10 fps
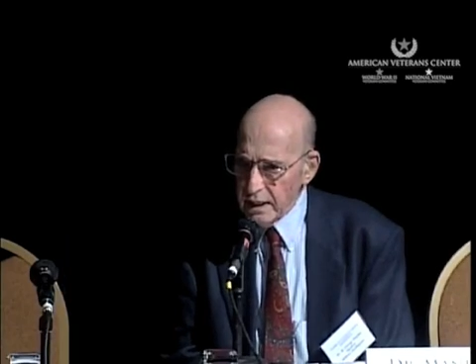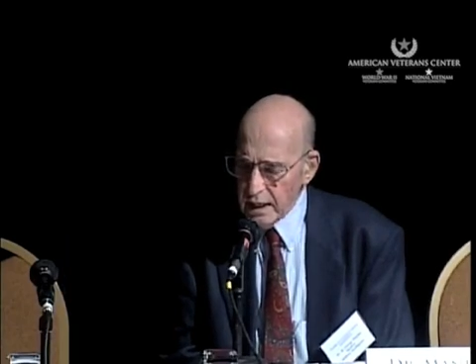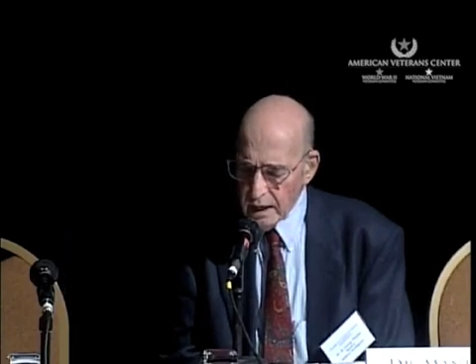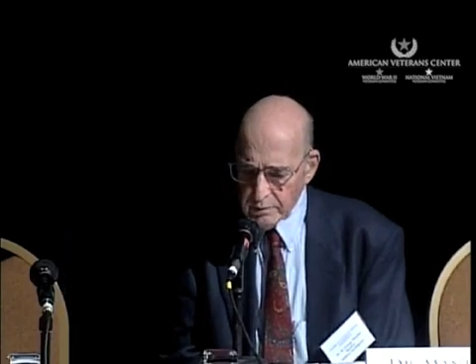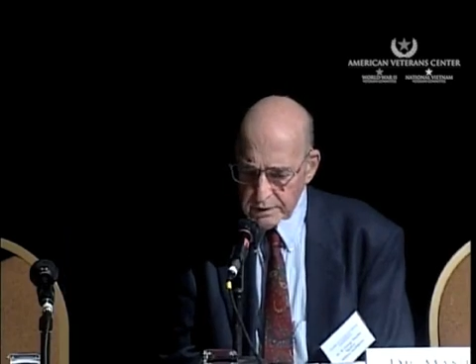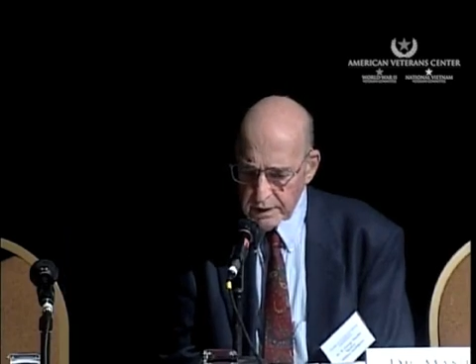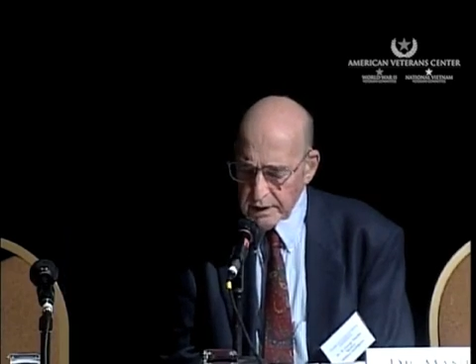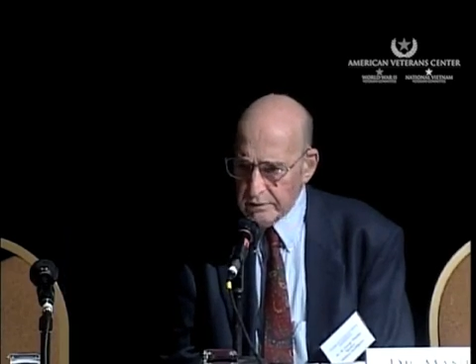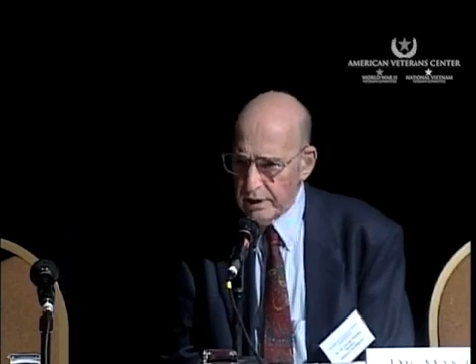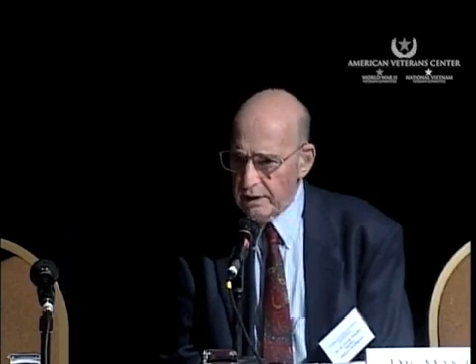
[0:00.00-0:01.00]
I was then
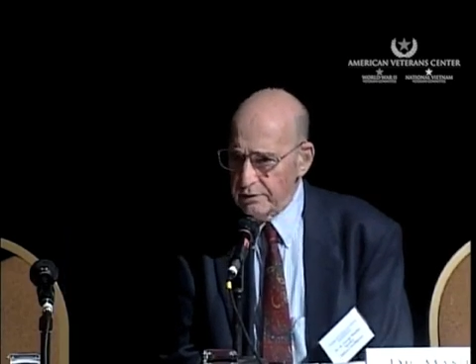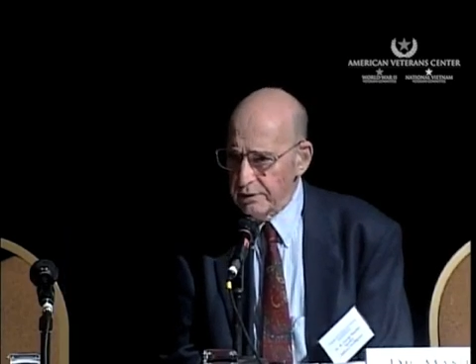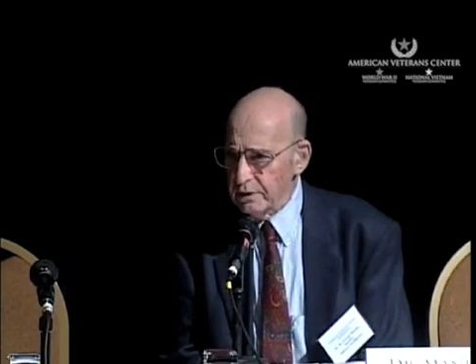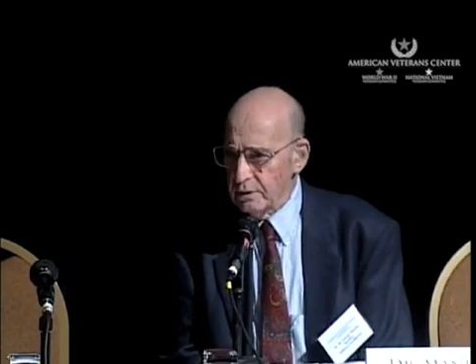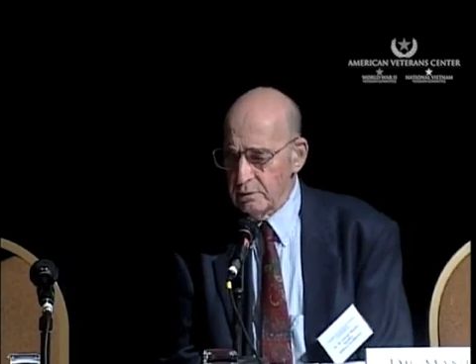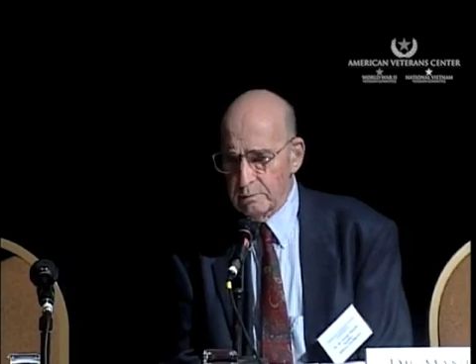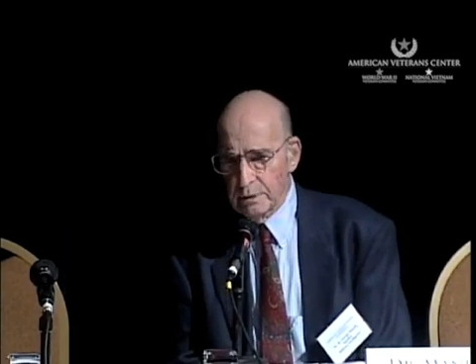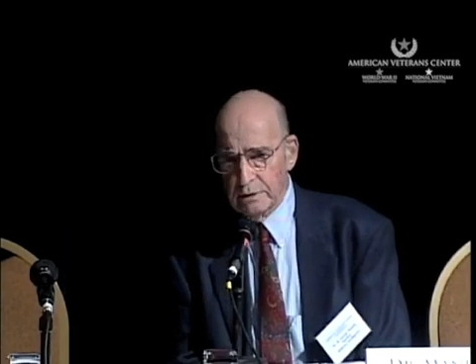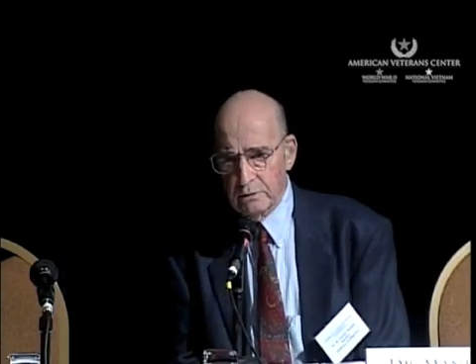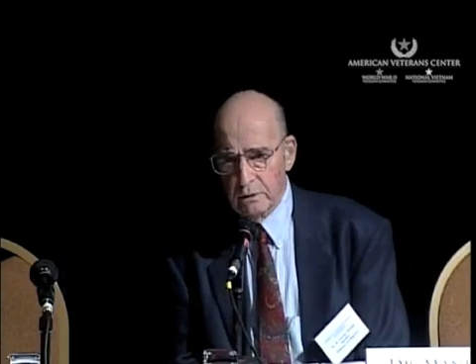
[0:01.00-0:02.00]
transferred to a
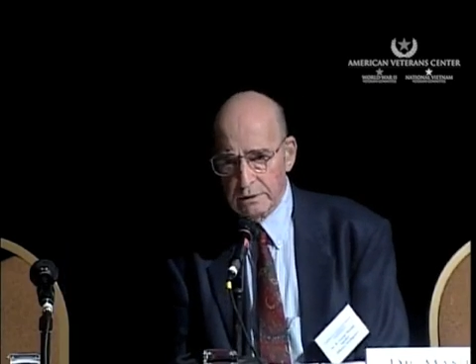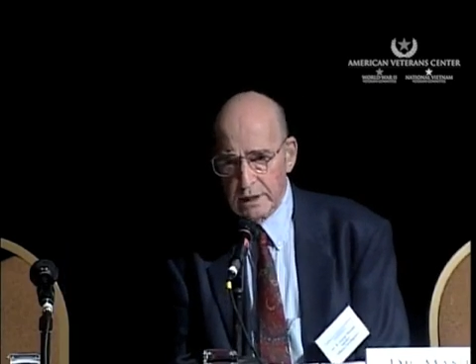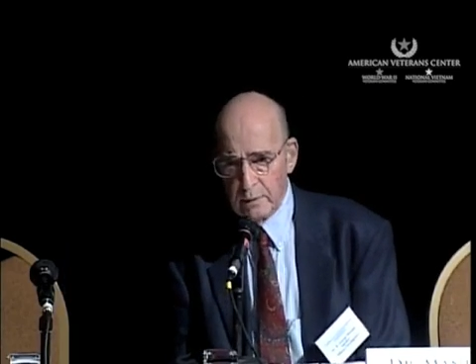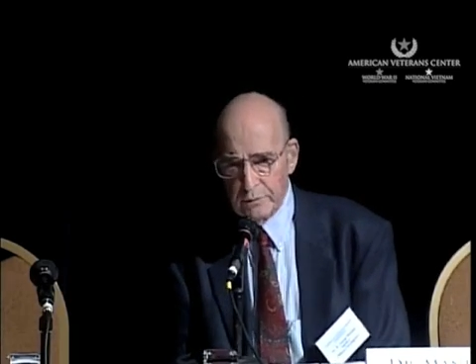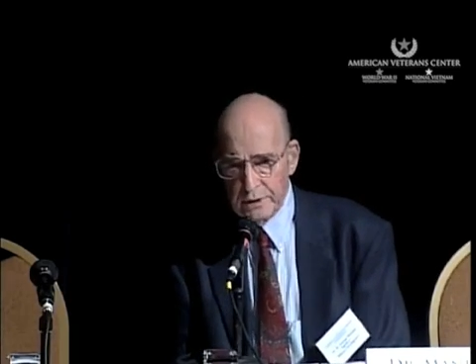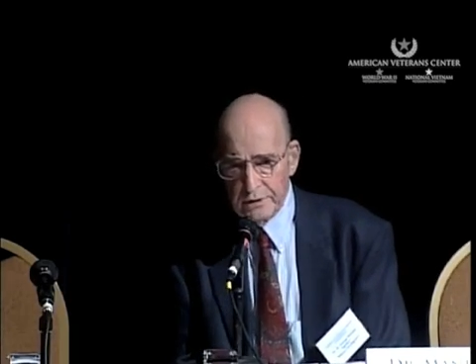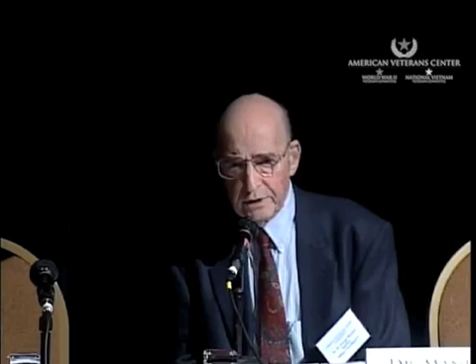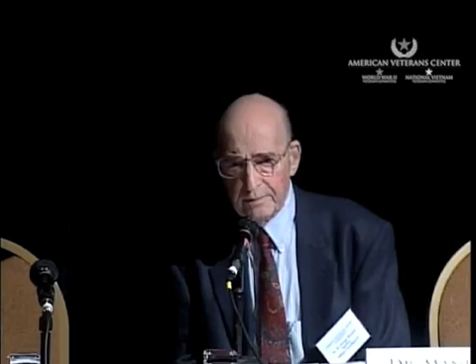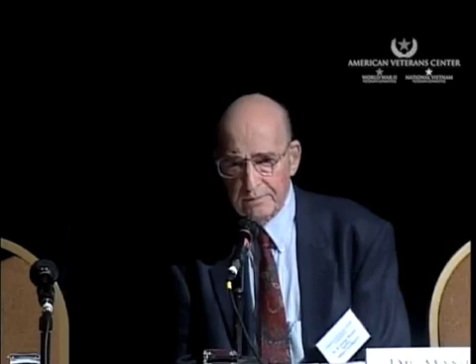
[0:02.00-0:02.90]
place called Camp Ritchie